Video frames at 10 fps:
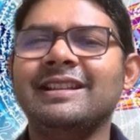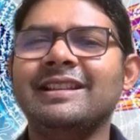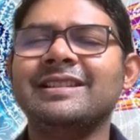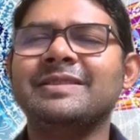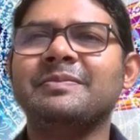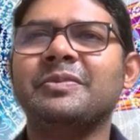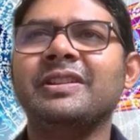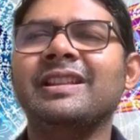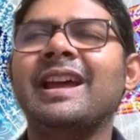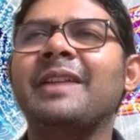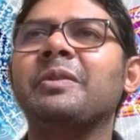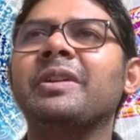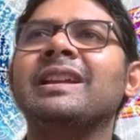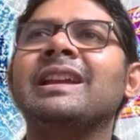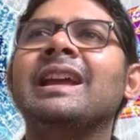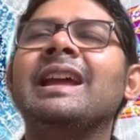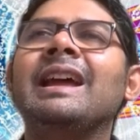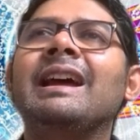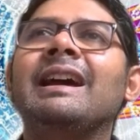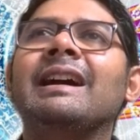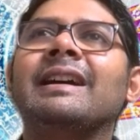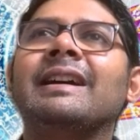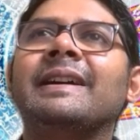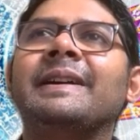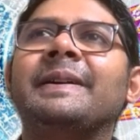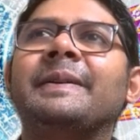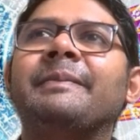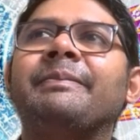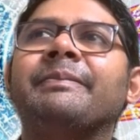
Let's just put it that way. Um,